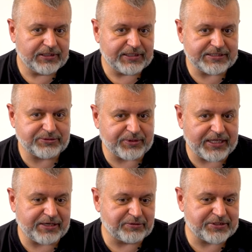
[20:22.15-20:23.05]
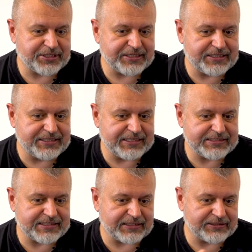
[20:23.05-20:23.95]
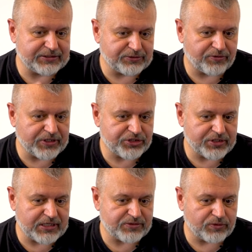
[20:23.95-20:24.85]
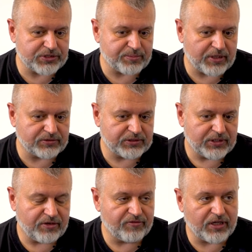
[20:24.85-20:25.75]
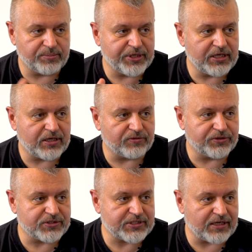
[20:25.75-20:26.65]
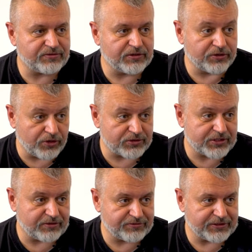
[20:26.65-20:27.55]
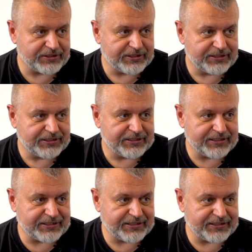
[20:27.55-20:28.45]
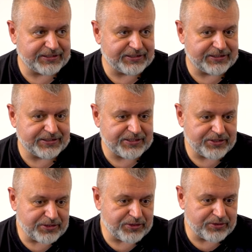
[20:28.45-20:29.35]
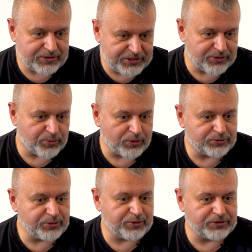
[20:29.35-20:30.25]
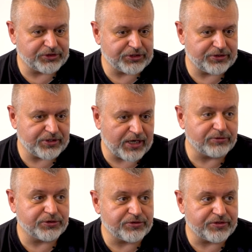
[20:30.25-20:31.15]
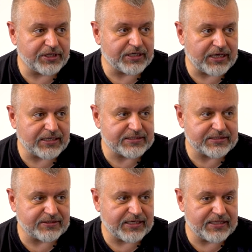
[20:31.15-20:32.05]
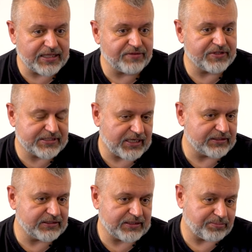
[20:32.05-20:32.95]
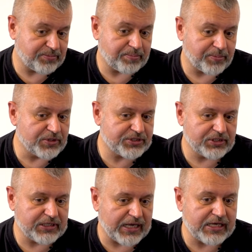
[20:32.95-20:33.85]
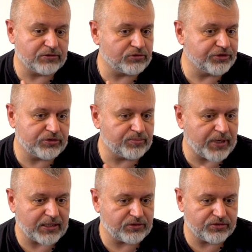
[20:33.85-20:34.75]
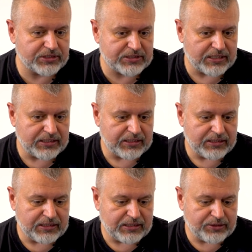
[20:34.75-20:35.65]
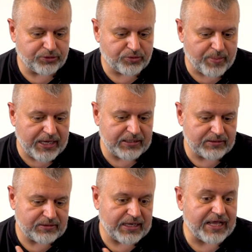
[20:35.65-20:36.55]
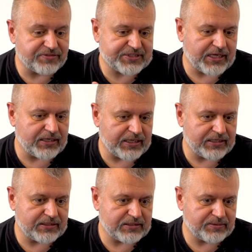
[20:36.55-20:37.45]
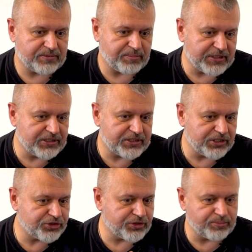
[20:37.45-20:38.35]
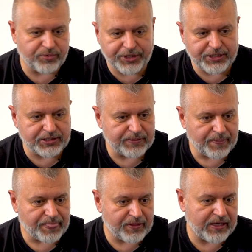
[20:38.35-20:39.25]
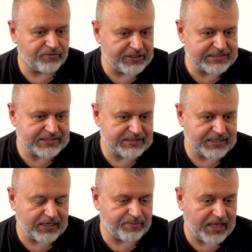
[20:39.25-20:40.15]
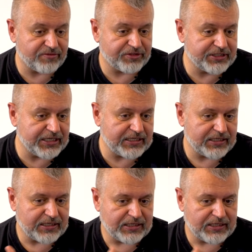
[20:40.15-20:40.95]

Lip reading: as well, I have to say, they started to question us, what's about well-being of your staff and yourself? You still want to continue, how do you relax? So, and then we started, personally, I have to return back to my lifestyle, like meditation, prayer. They have this time every day,